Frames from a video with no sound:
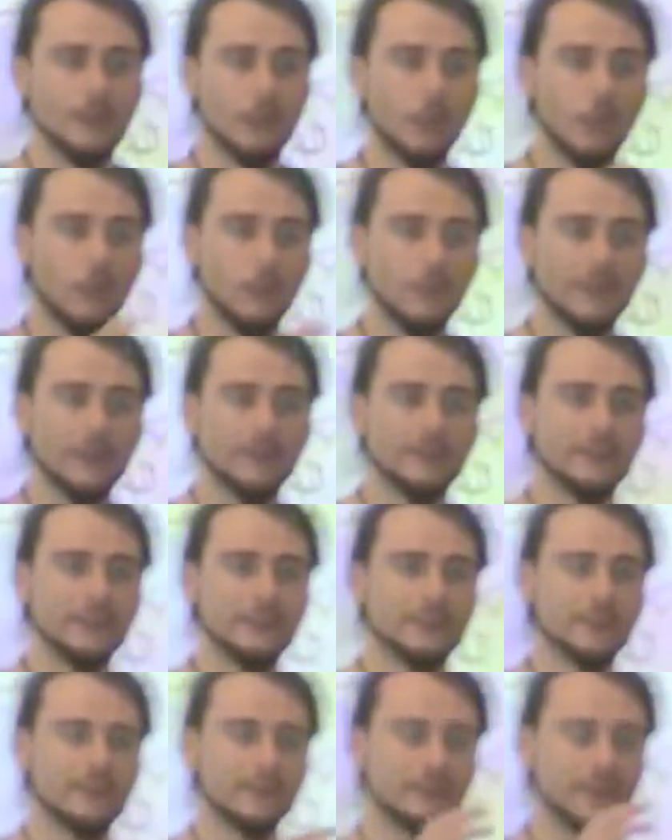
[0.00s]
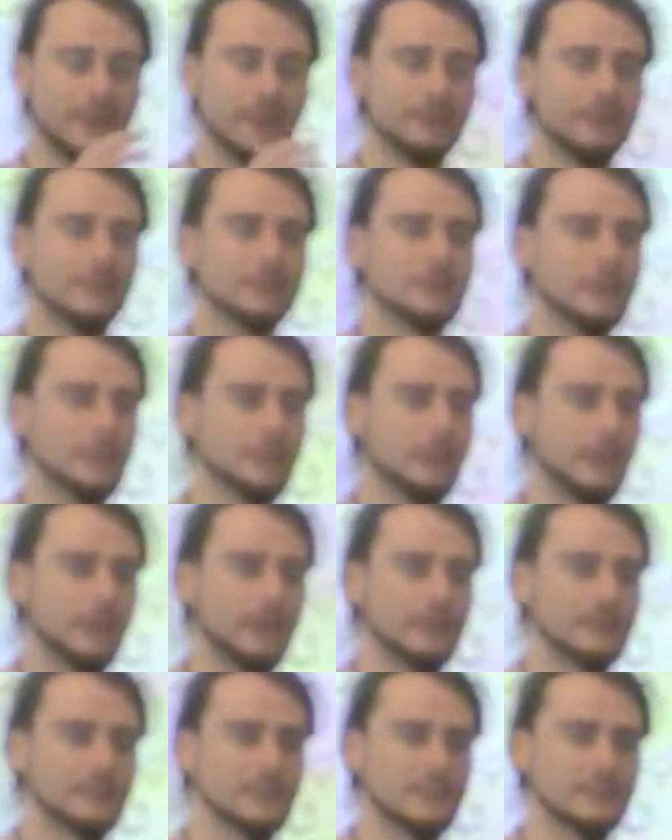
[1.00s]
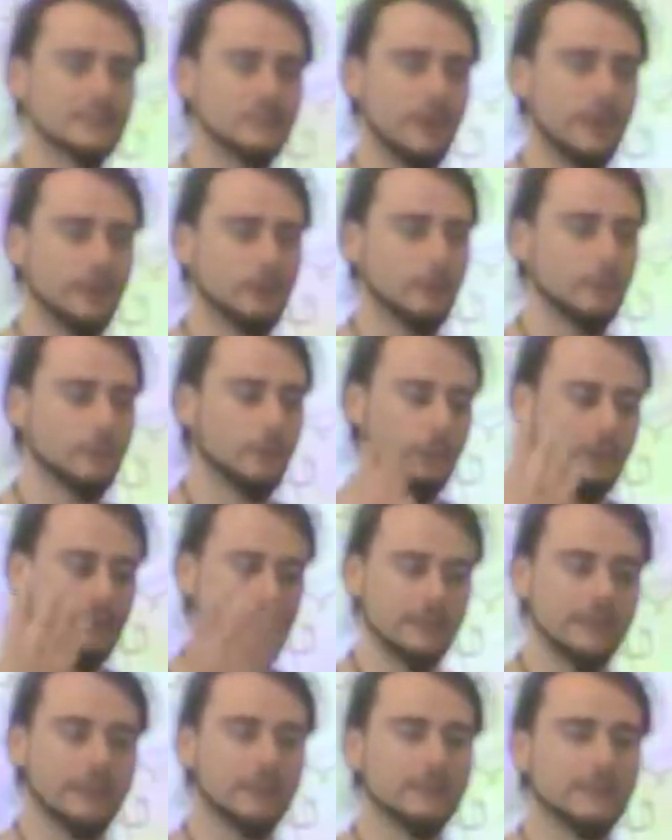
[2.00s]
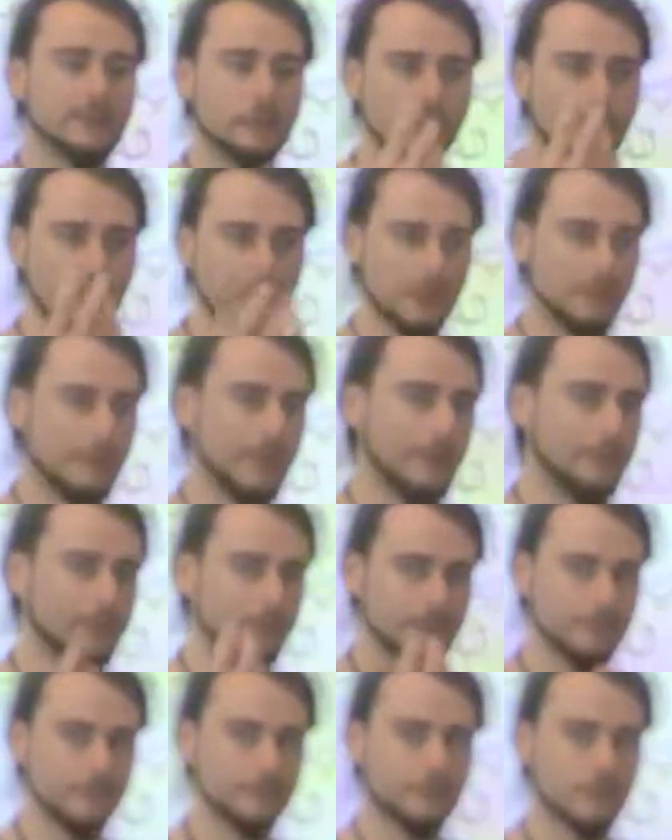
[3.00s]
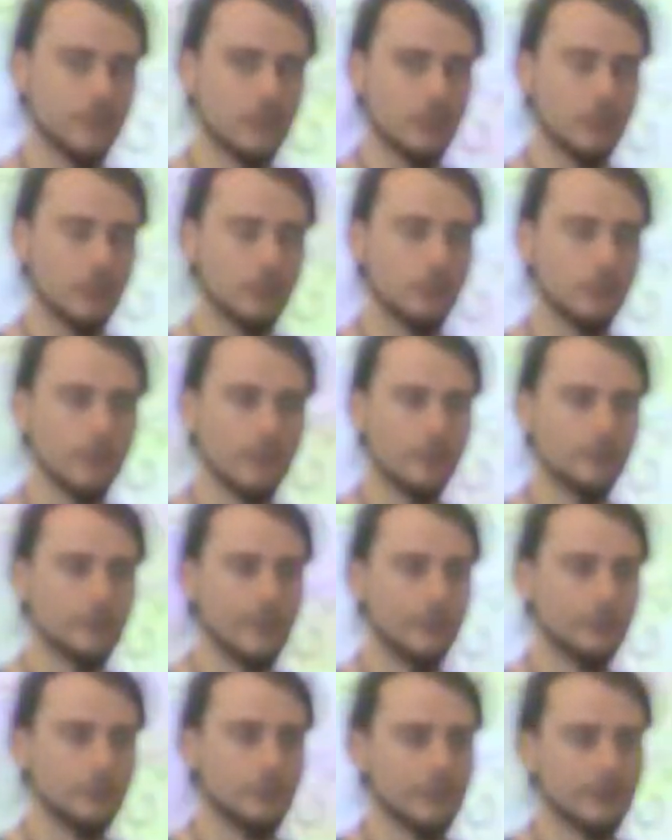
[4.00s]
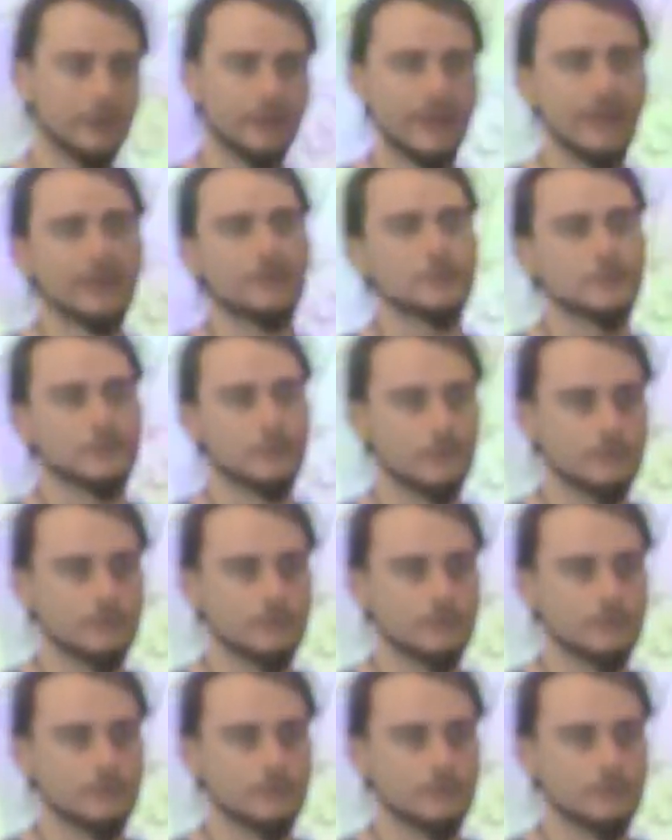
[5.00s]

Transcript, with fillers: open the, take the GPX and you put it on the Google map, Google map will crash